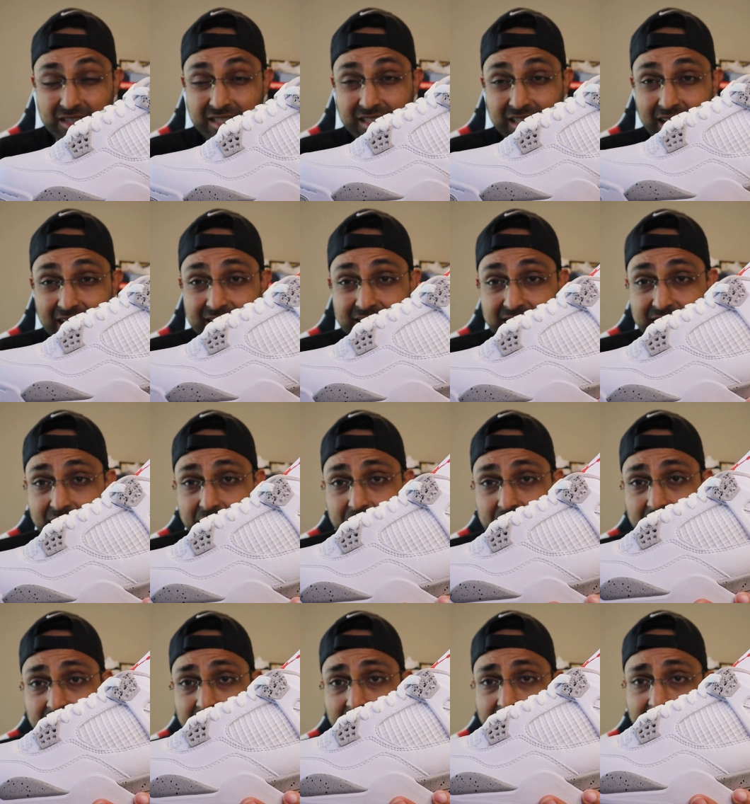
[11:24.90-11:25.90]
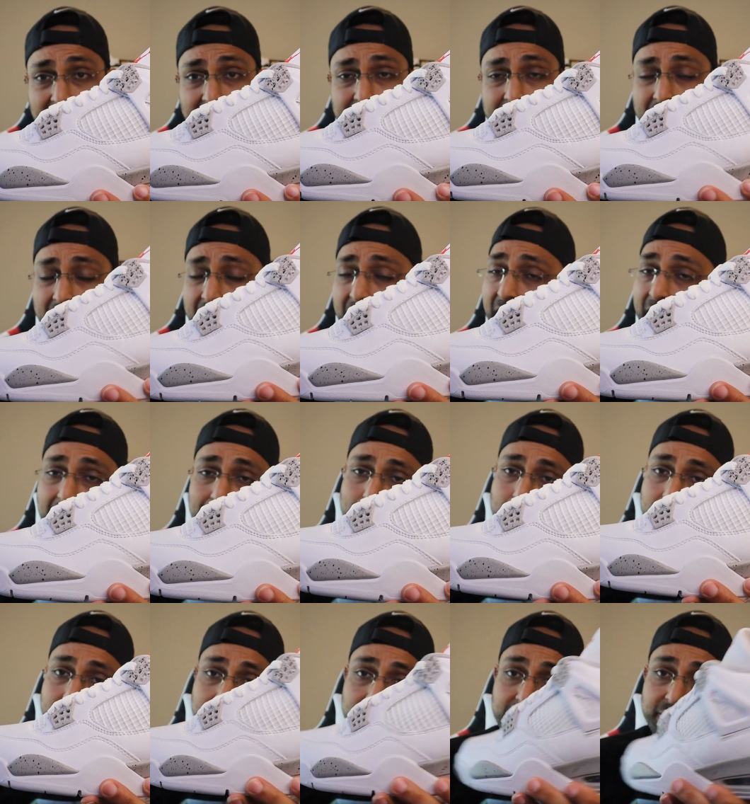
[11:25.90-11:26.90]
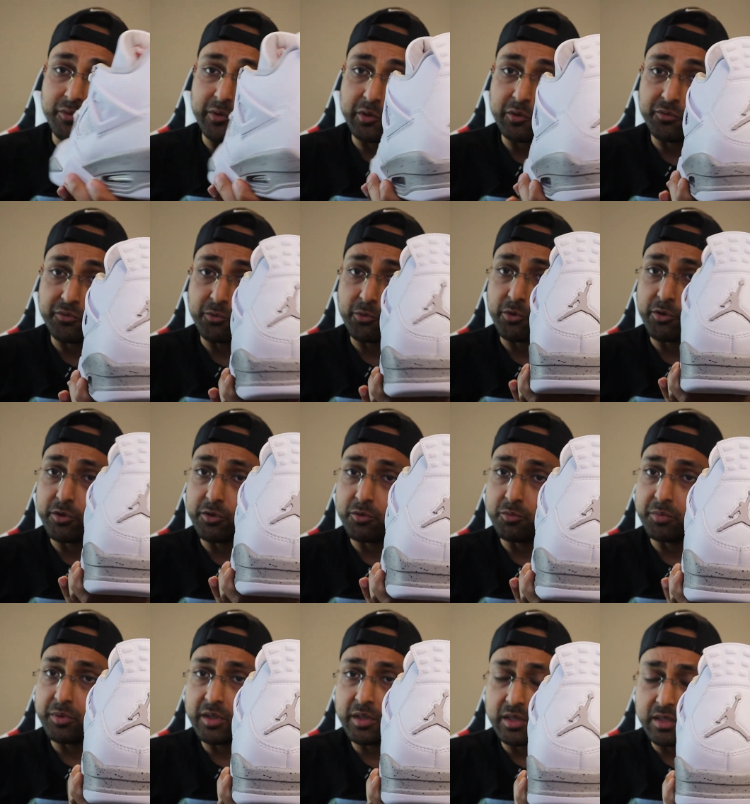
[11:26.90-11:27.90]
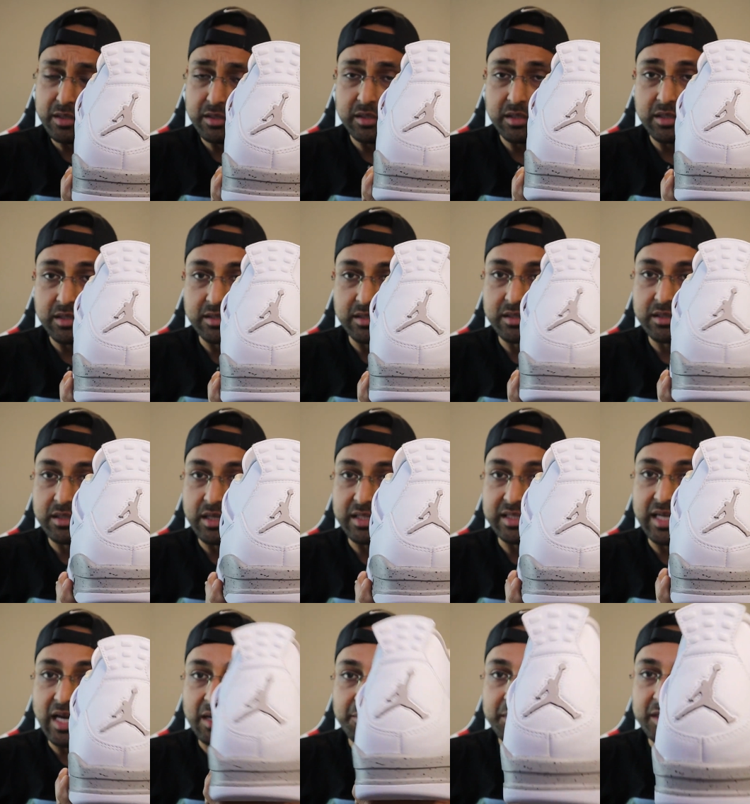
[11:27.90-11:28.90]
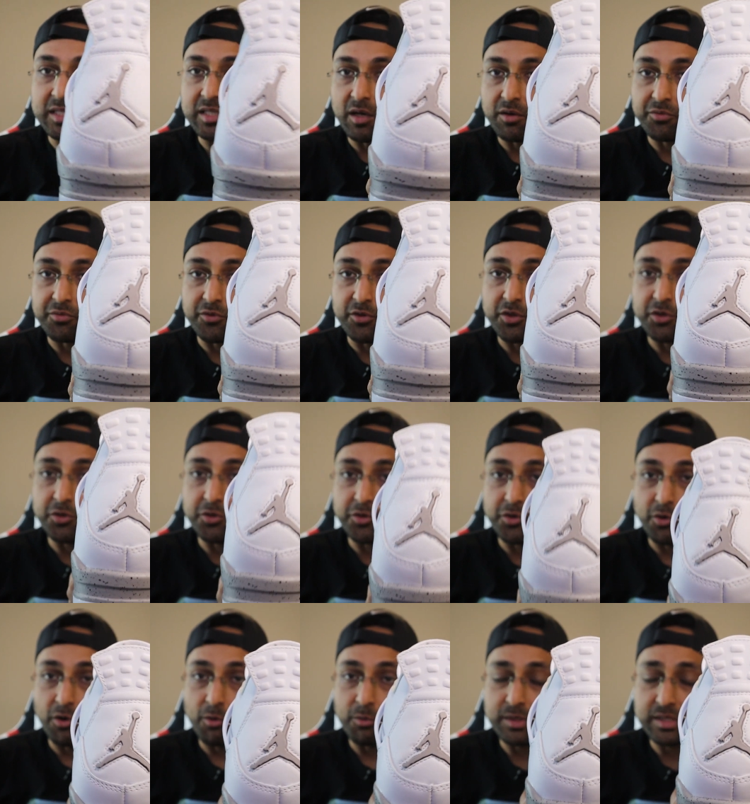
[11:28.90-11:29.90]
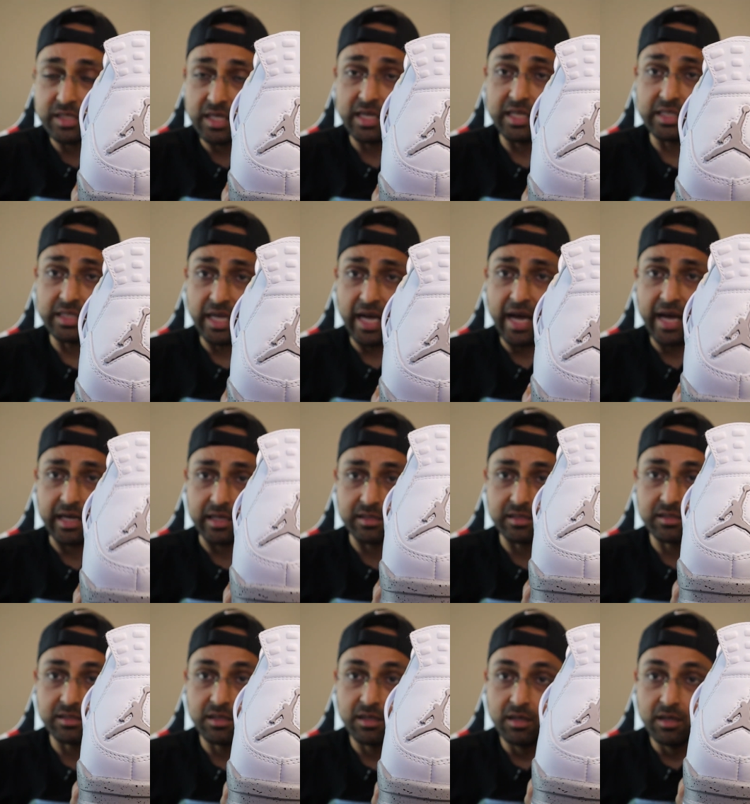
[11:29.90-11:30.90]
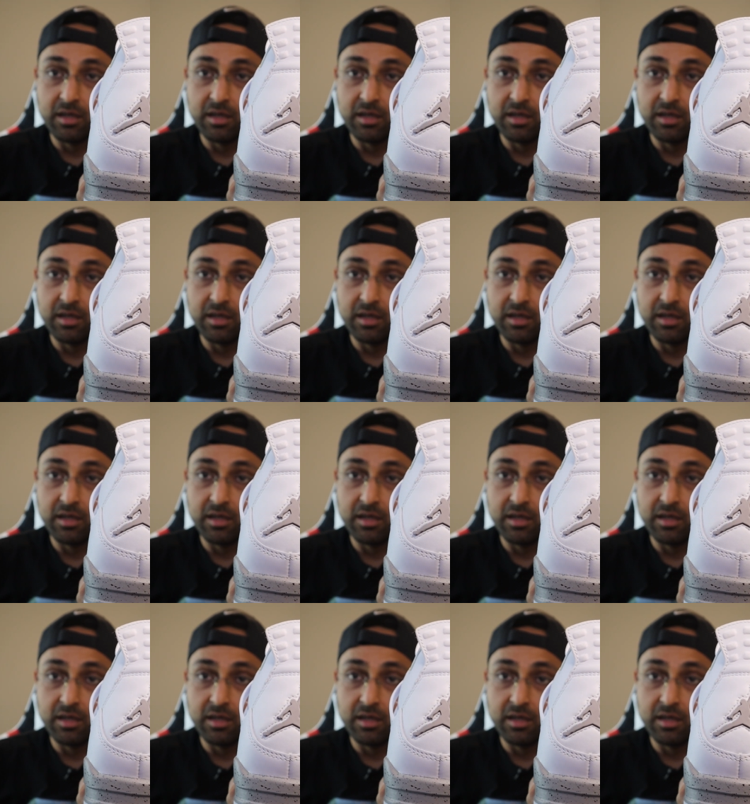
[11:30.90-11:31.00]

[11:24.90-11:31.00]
a size 7.5, I really feel for you, because it's got to be tough for you. You're always getting taxed